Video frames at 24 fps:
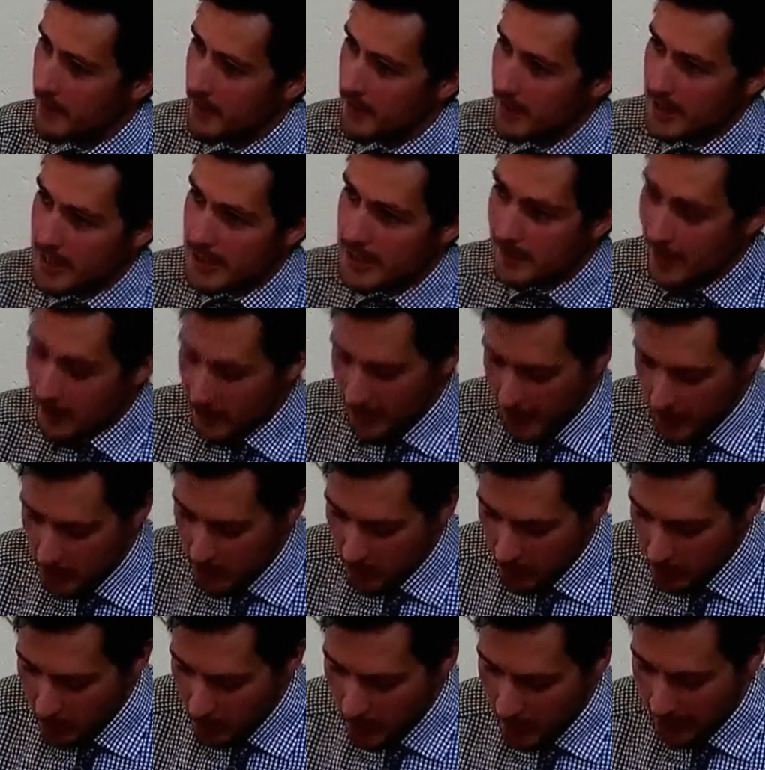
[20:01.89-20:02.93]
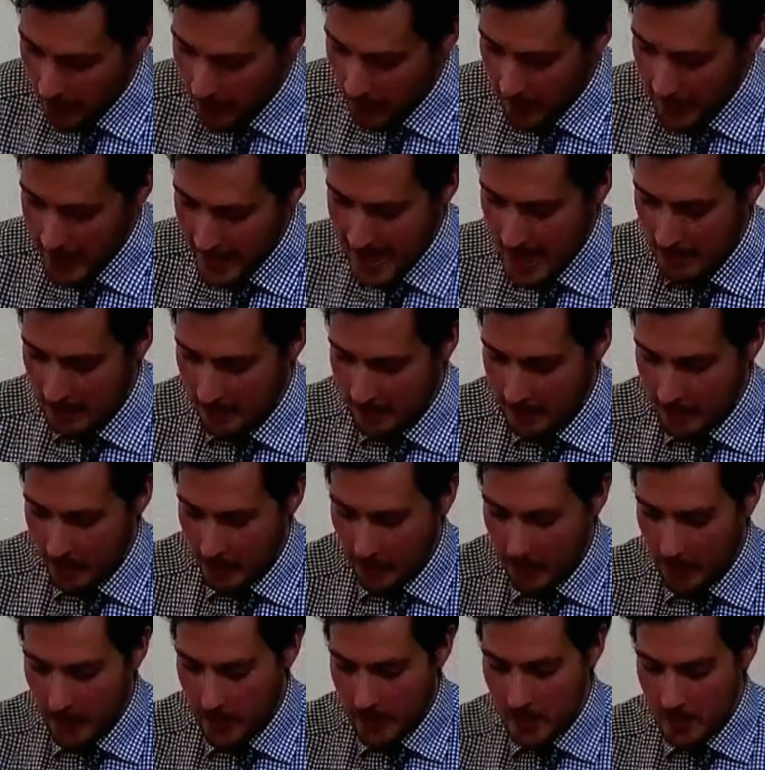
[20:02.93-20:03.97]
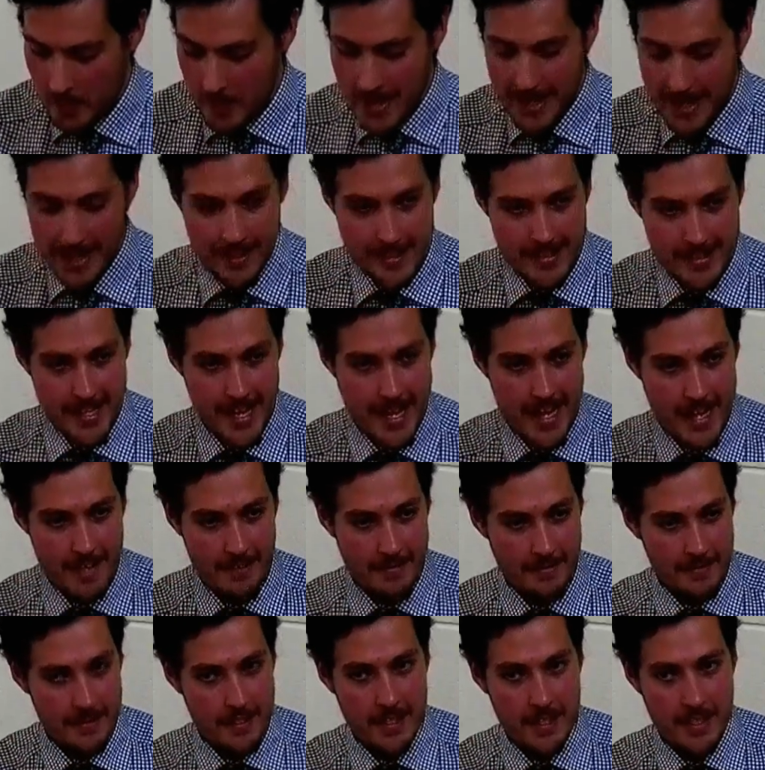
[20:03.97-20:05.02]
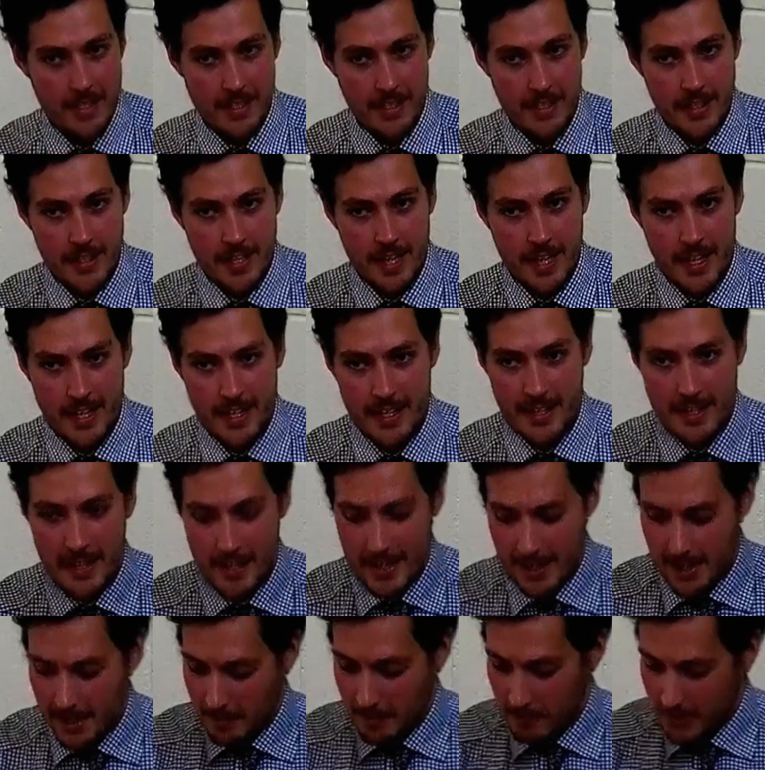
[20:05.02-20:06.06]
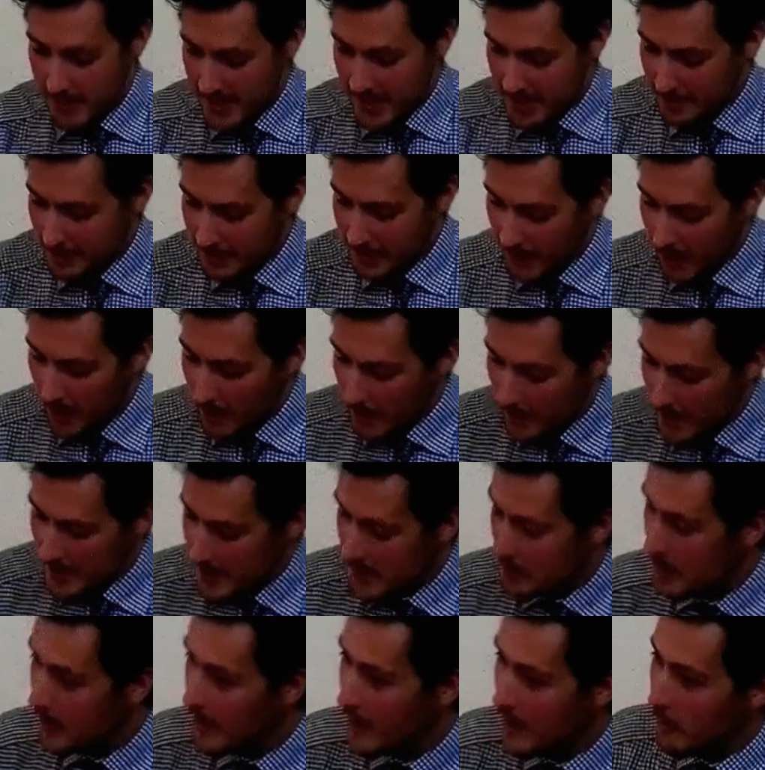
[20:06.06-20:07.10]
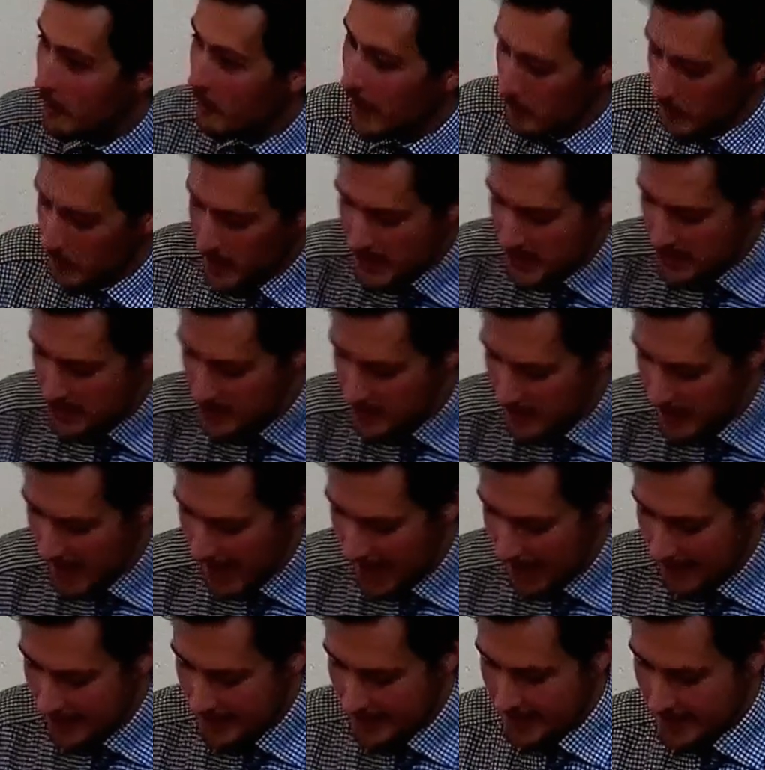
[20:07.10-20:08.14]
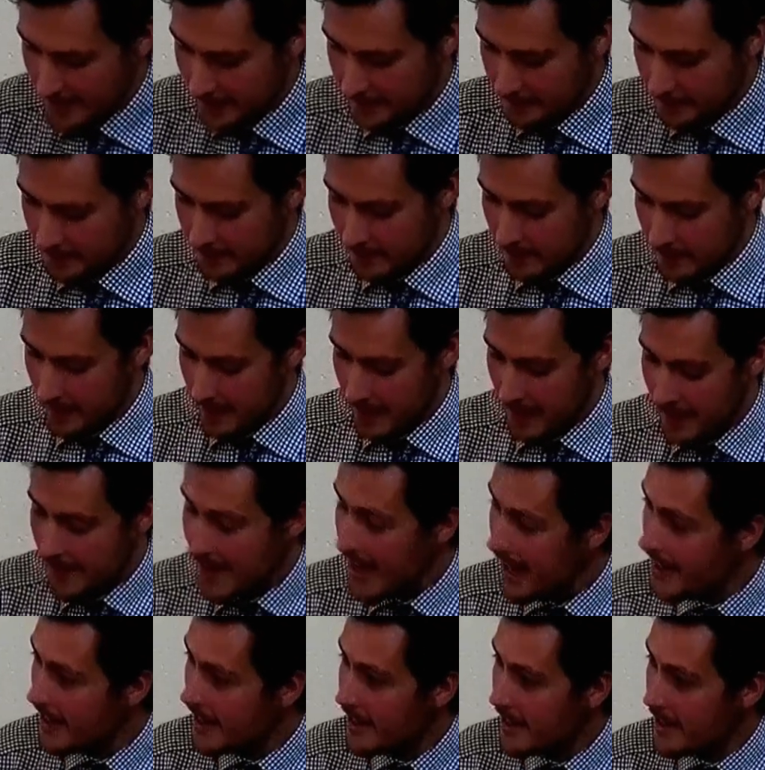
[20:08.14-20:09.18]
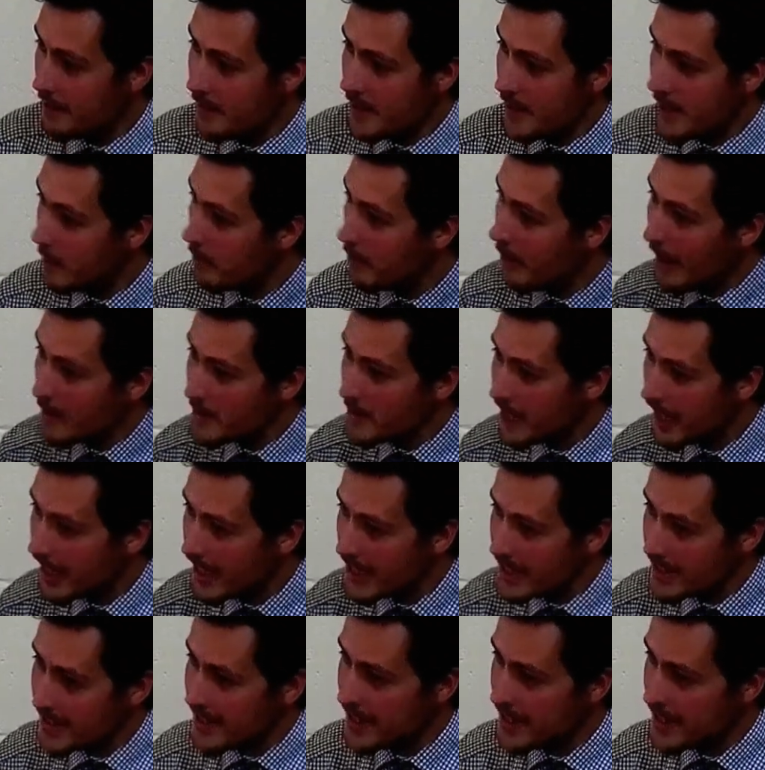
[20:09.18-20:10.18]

It's found in calling on the name of the Lord and being saved, in receiving the Holy Spirit when we do that, and then being baptized in